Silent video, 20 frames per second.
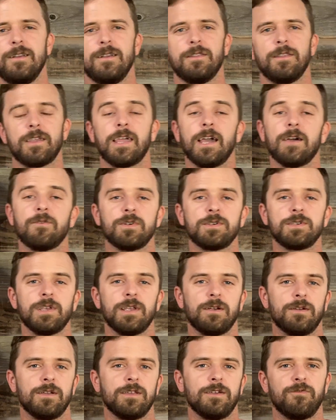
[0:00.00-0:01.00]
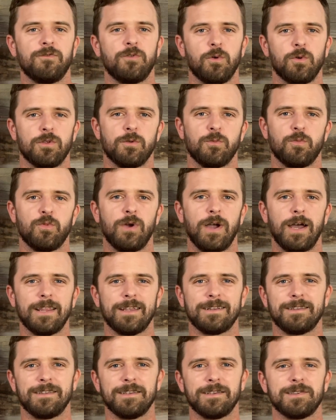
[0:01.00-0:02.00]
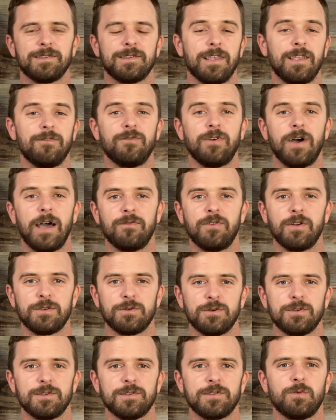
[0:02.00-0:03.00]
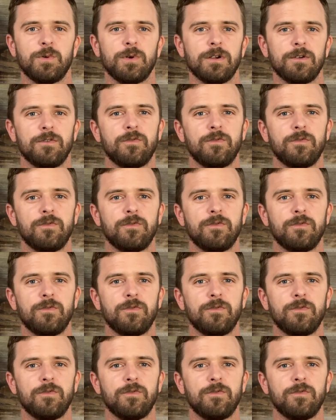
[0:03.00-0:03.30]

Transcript: The coverage area for the product does say 500 square